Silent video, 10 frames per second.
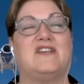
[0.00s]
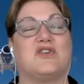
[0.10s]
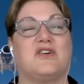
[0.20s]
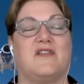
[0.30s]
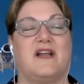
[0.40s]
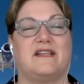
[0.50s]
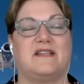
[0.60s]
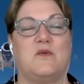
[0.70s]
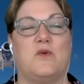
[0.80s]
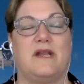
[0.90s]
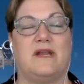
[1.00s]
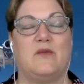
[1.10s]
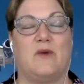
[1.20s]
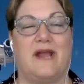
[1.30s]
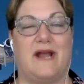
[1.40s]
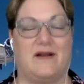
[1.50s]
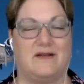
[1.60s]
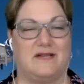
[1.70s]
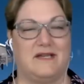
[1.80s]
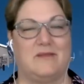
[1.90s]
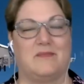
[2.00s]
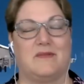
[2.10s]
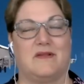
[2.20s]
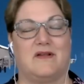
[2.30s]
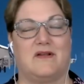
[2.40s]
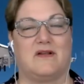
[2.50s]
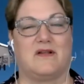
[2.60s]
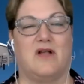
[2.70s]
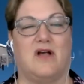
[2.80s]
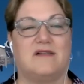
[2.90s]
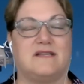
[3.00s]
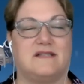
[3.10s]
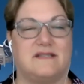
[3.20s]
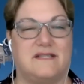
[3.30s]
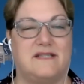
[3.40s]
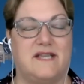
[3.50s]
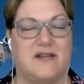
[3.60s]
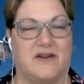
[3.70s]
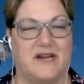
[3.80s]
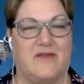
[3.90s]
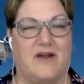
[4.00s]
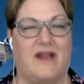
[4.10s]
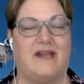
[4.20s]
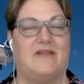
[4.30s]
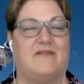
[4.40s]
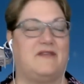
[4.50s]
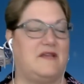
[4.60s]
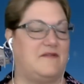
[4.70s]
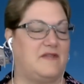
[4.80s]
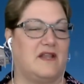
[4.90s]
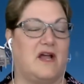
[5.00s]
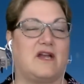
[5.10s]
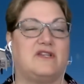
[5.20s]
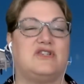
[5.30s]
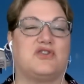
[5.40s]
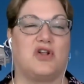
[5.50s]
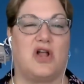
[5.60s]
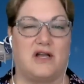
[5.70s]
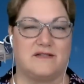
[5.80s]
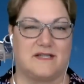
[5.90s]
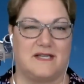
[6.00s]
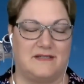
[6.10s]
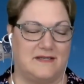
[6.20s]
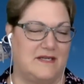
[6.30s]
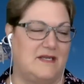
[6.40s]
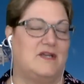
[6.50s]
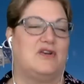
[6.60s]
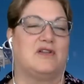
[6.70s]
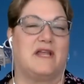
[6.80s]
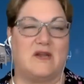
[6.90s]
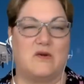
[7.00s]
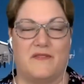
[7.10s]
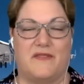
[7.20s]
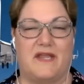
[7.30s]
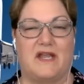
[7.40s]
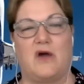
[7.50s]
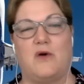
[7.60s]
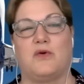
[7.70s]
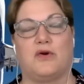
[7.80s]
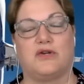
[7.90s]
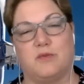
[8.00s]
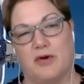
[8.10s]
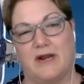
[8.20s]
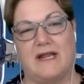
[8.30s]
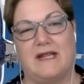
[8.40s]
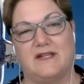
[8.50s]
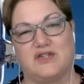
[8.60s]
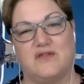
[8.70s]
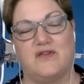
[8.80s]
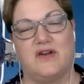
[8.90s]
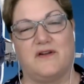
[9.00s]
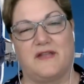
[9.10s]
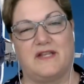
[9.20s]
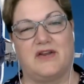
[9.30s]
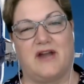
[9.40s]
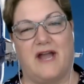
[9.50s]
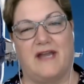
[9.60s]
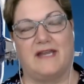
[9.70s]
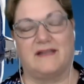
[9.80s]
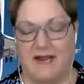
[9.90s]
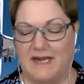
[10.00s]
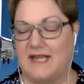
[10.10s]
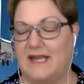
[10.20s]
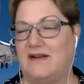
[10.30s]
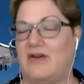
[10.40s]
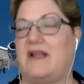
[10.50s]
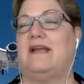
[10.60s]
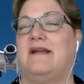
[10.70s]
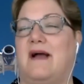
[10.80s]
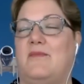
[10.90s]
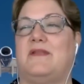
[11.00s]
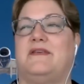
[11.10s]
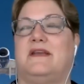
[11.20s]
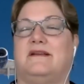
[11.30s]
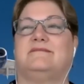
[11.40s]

sort of like the one in one out um closets theory right if, right if the luggage is your closet you're letting one thing go in order to bring in the souvenir thing that you're adding i get it okay i'm with you